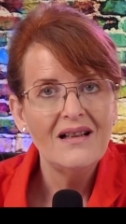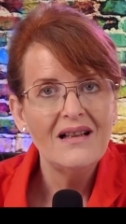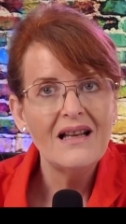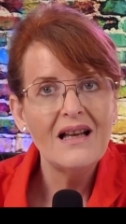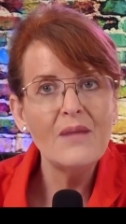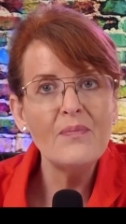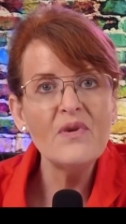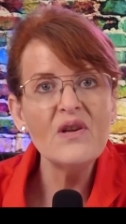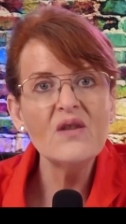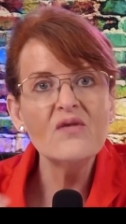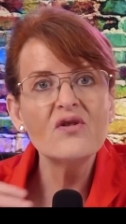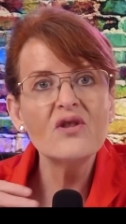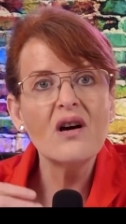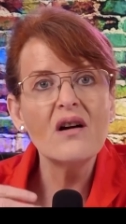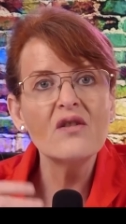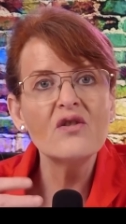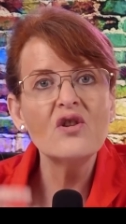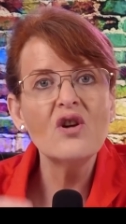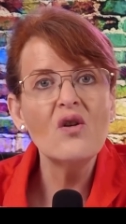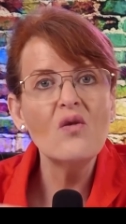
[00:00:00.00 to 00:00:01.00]
helping your
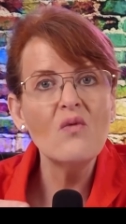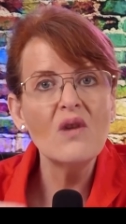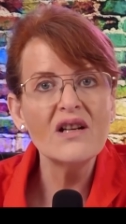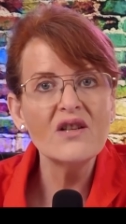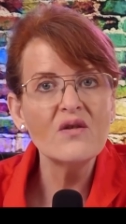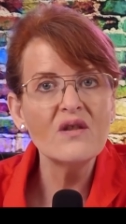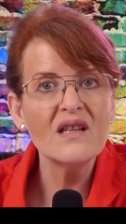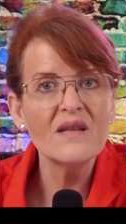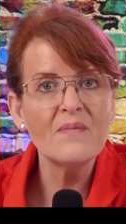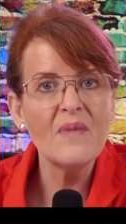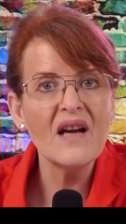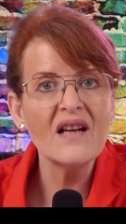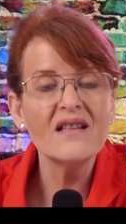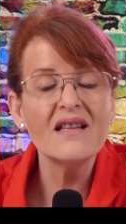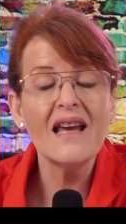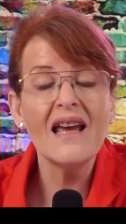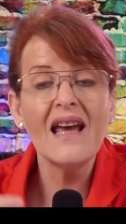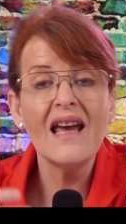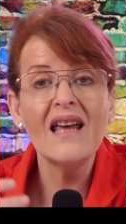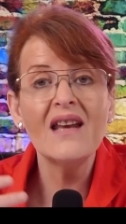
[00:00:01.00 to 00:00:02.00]
dog know what to expect
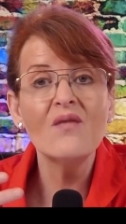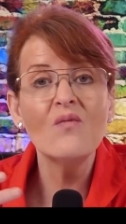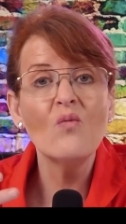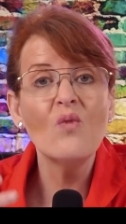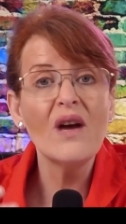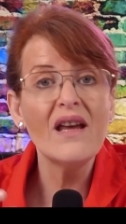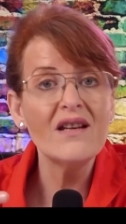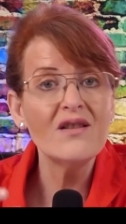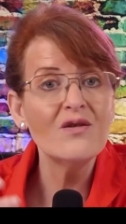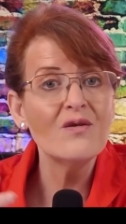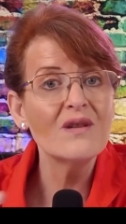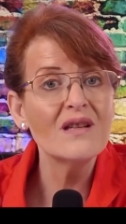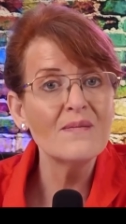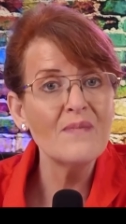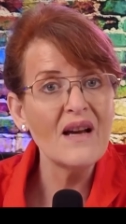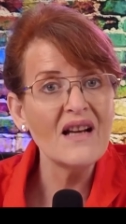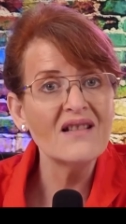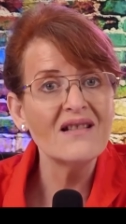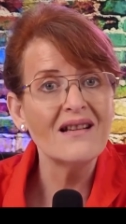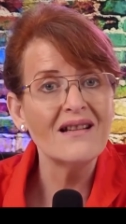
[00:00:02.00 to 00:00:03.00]
and when to
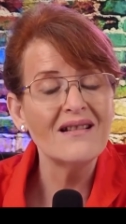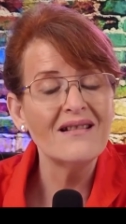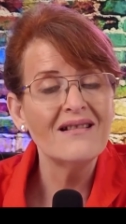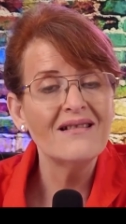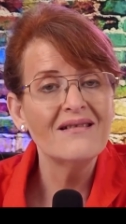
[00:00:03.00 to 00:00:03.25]
expect it.